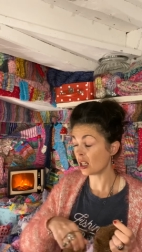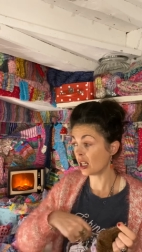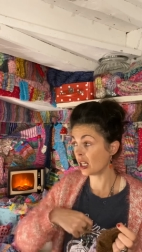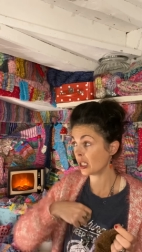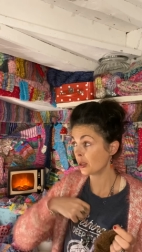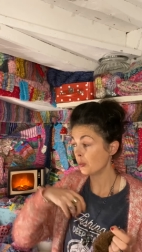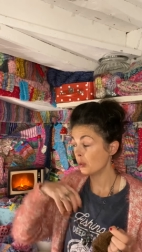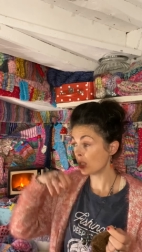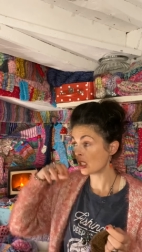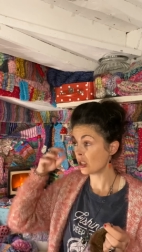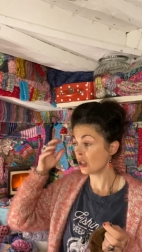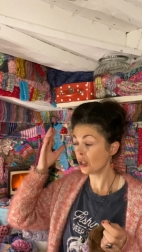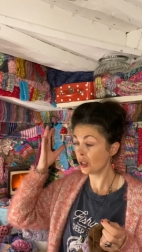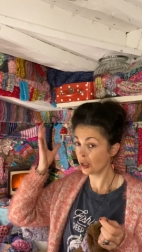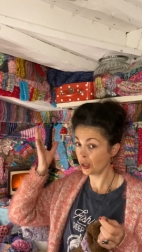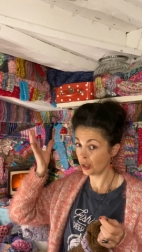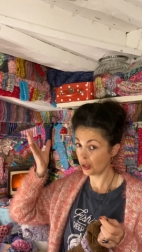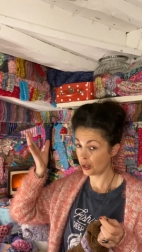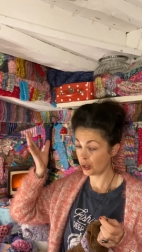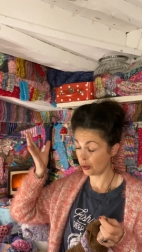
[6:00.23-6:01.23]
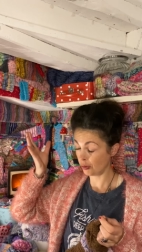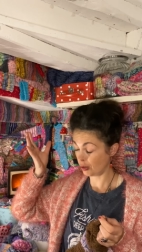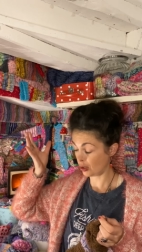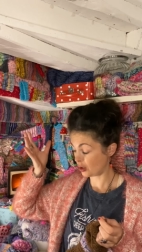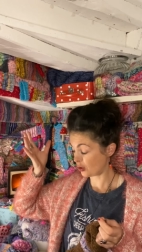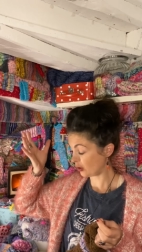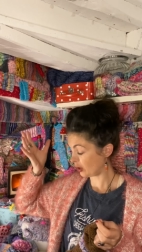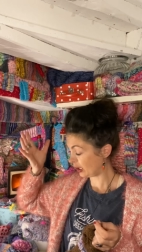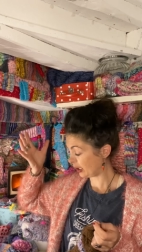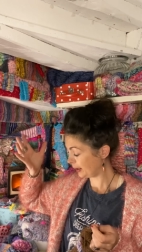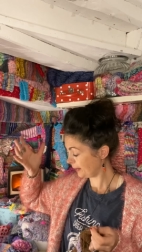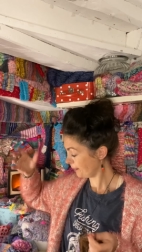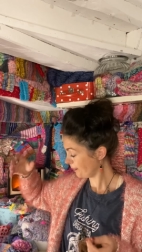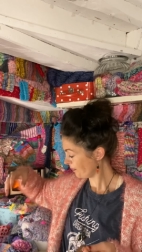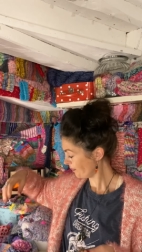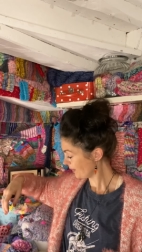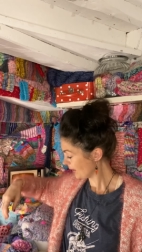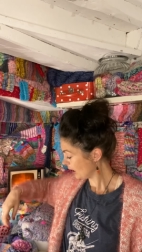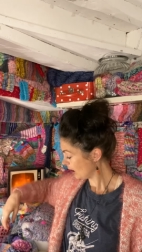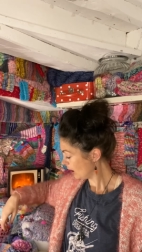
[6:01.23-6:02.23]
I would urge you to try,
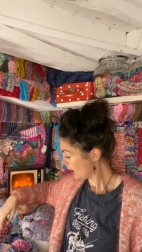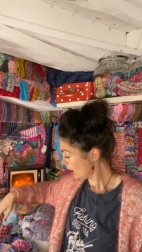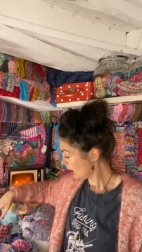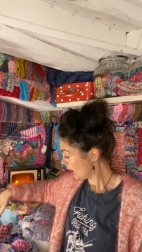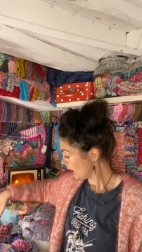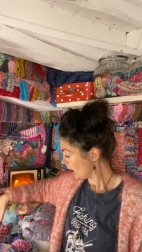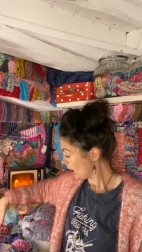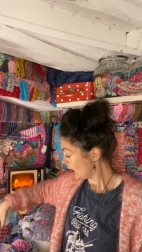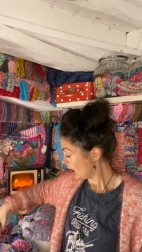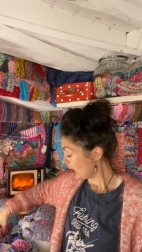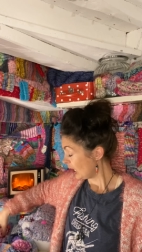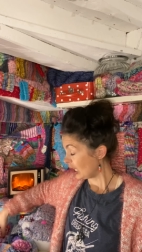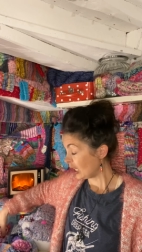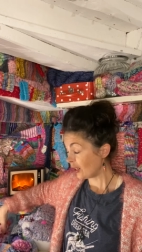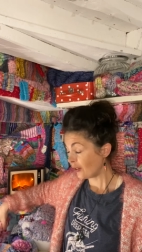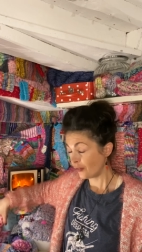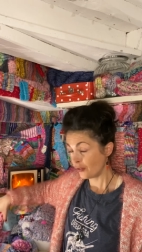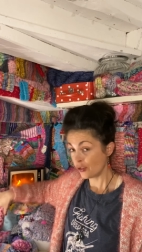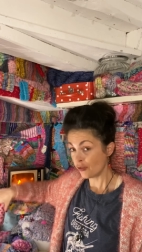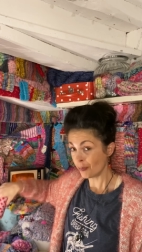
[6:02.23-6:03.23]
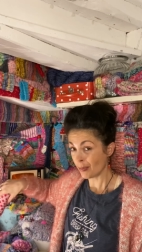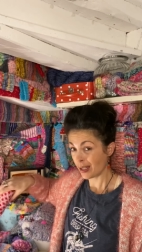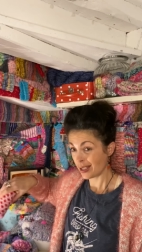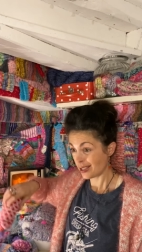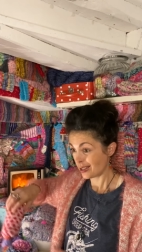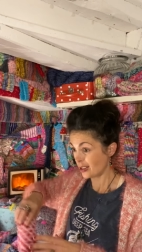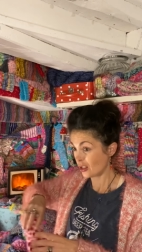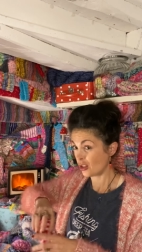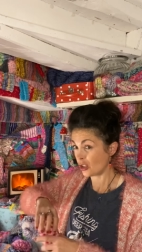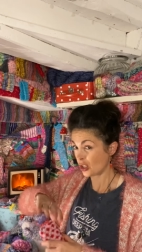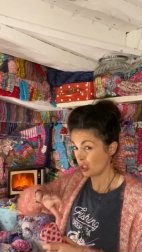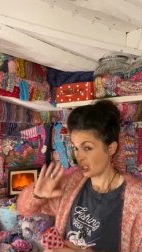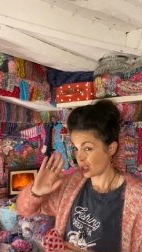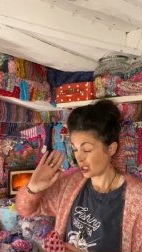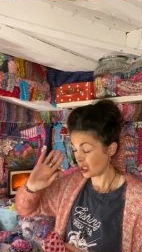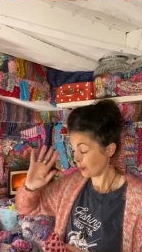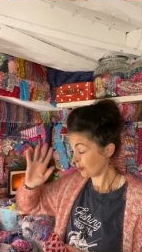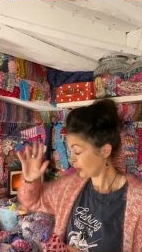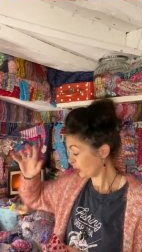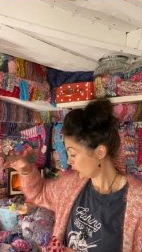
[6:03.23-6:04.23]
if you've mastered just the
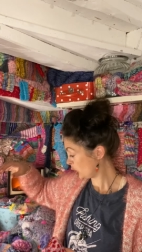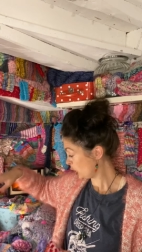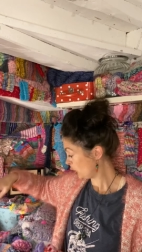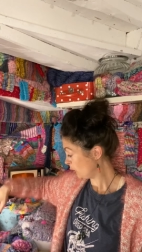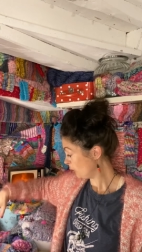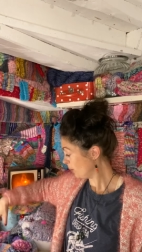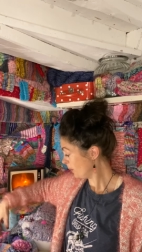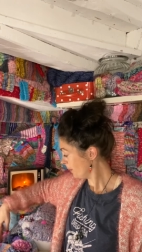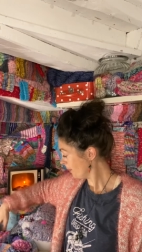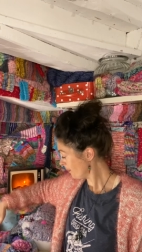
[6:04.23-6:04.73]
simple tube,